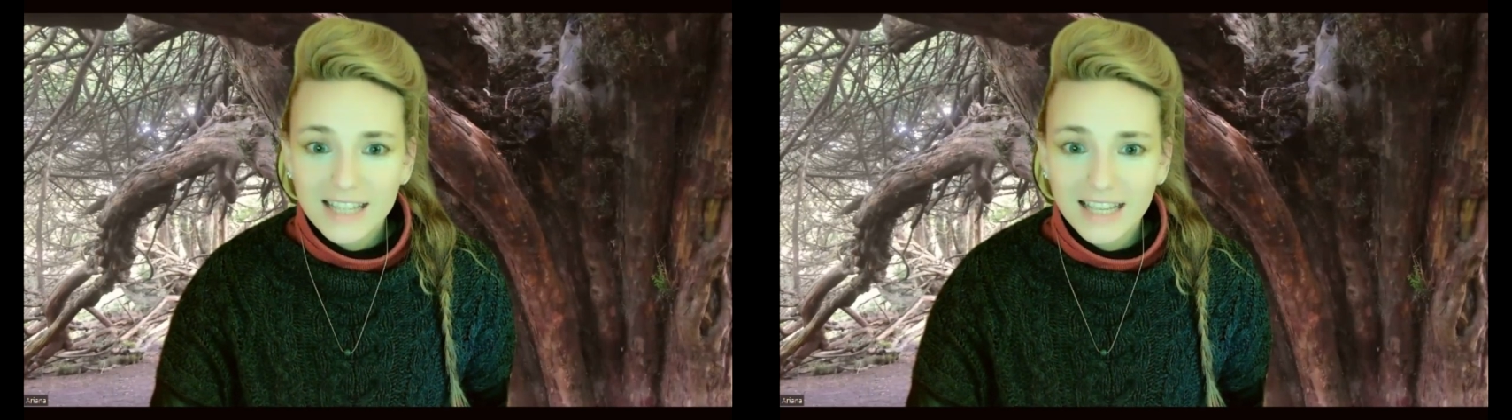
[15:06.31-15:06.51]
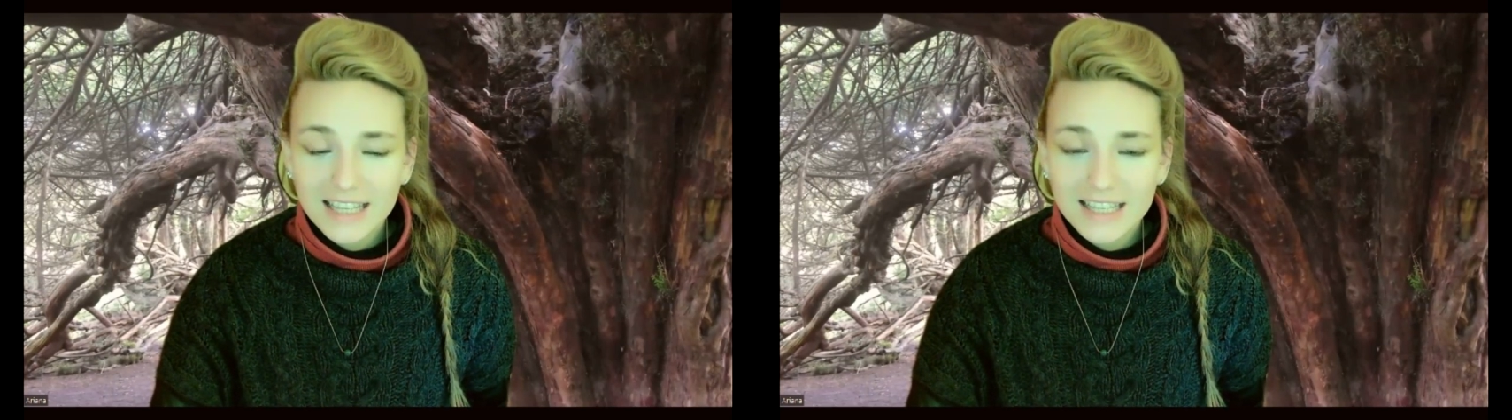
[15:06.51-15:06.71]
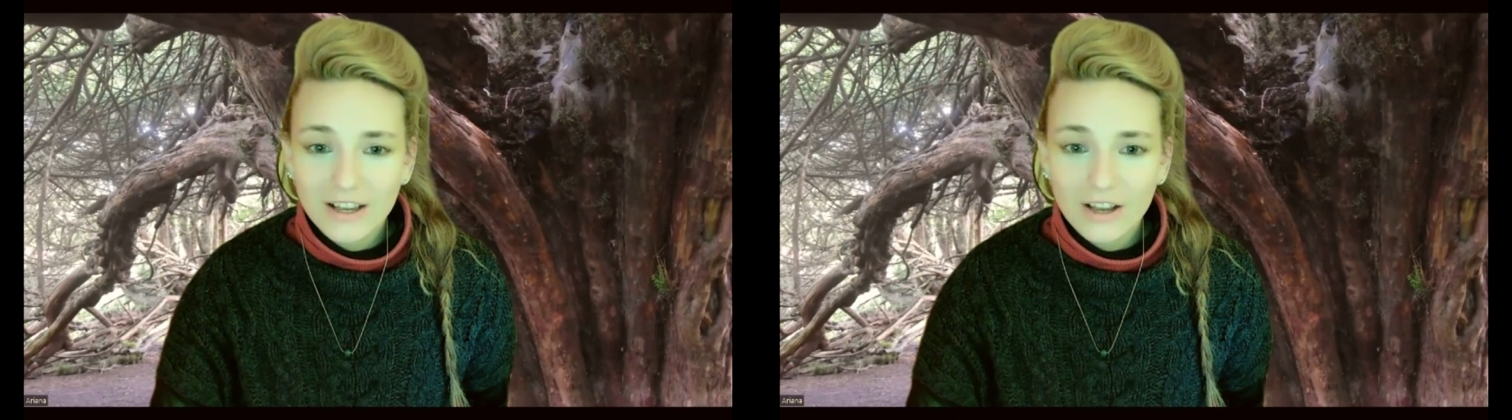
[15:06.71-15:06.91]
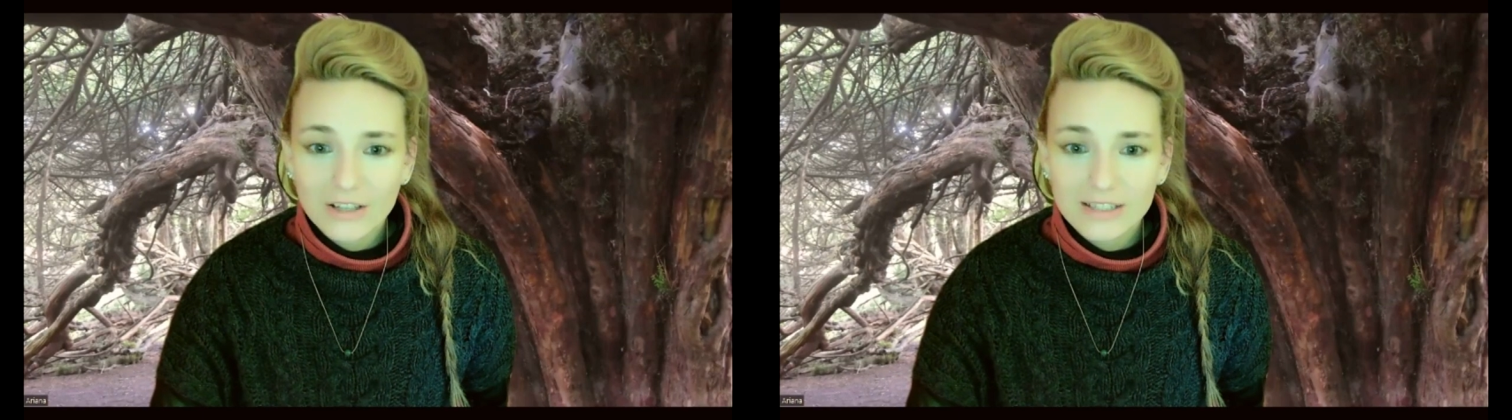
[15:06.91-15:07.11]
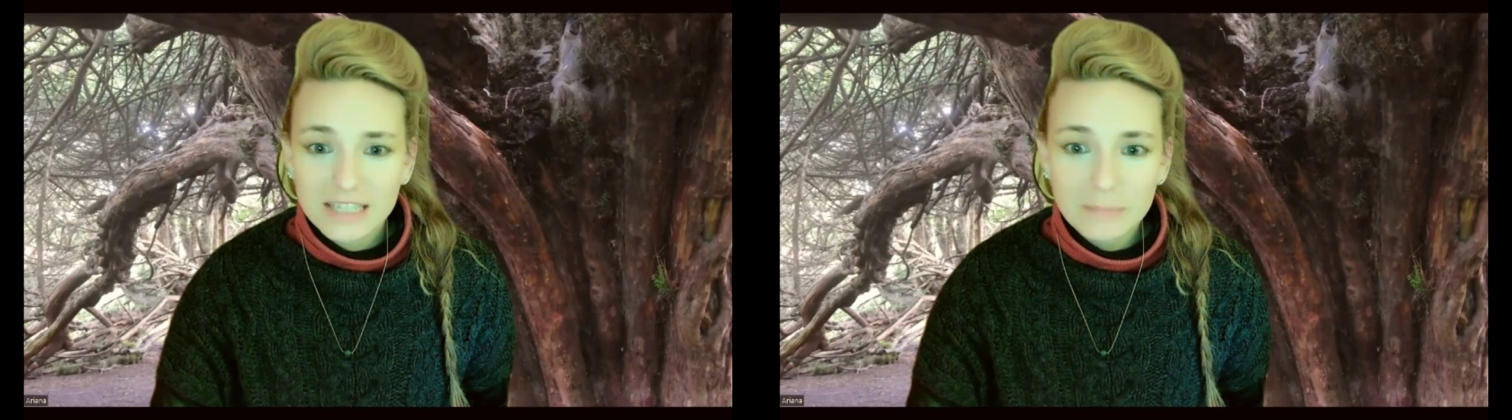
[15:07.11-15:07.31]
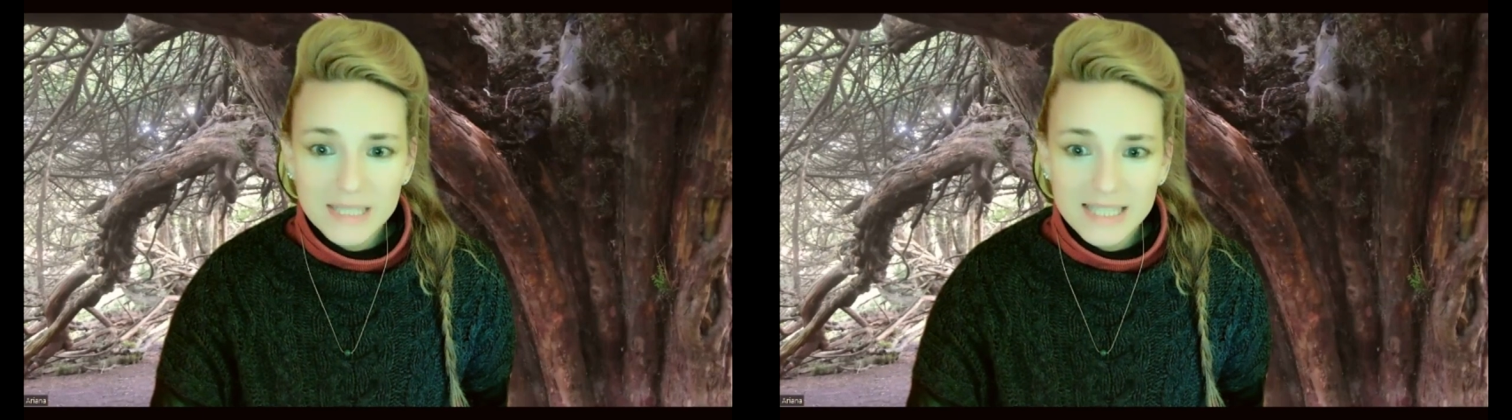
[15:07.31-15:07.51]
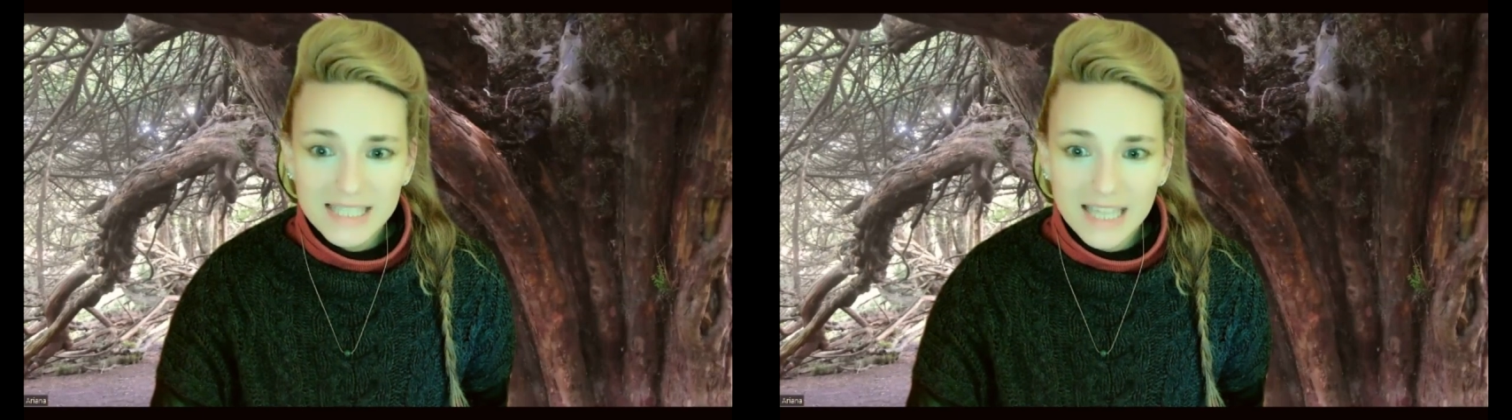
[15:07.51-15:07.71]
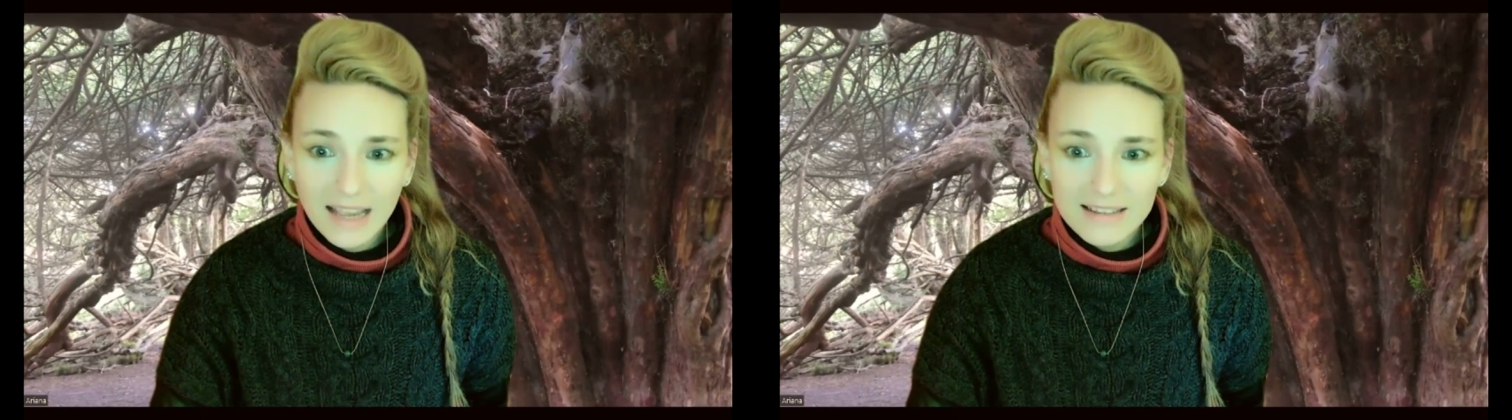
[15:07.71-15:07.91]
and tips
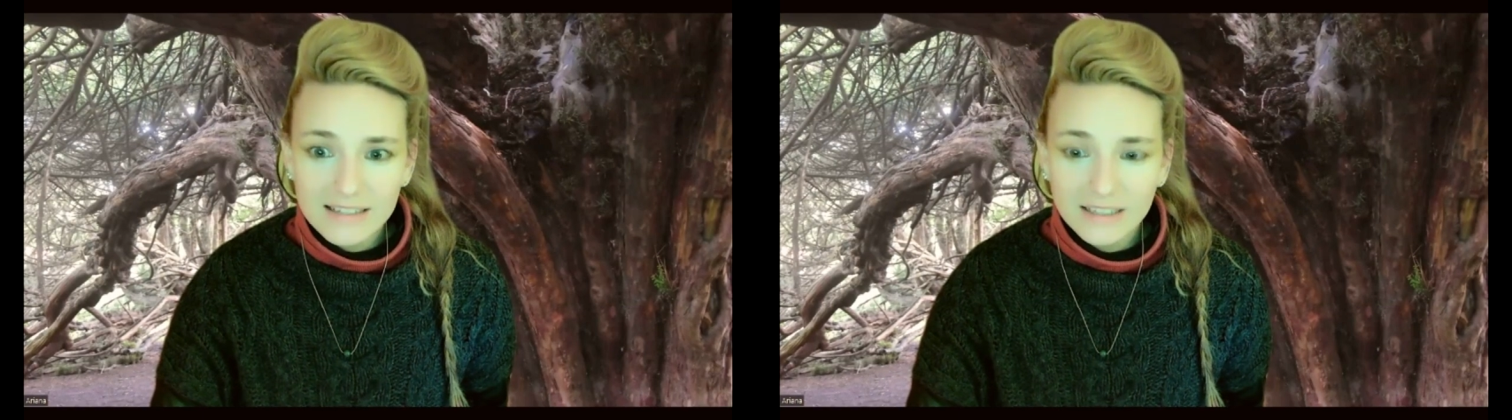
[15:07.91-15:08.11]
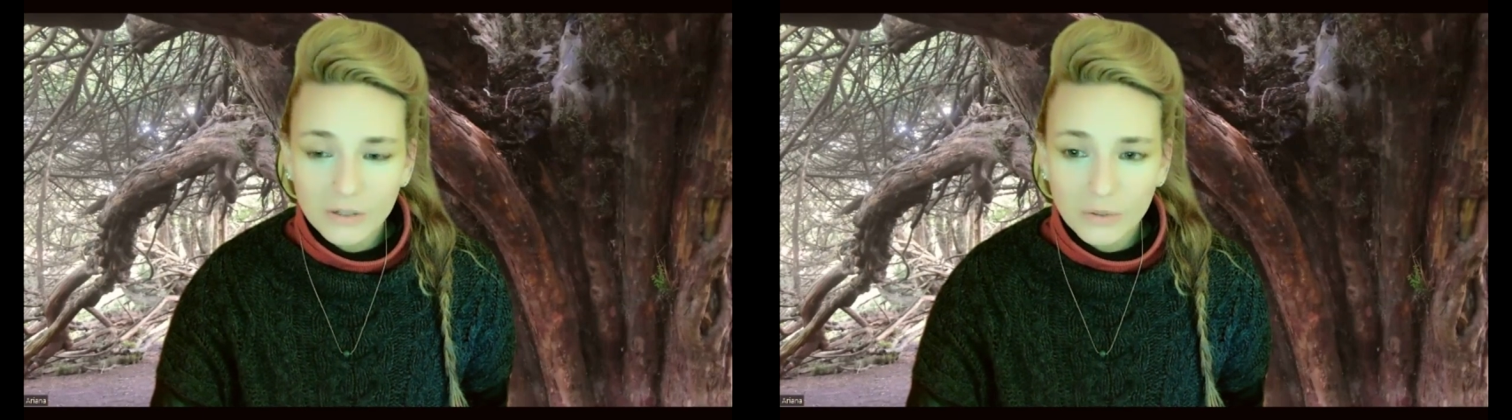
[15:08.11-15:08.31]
that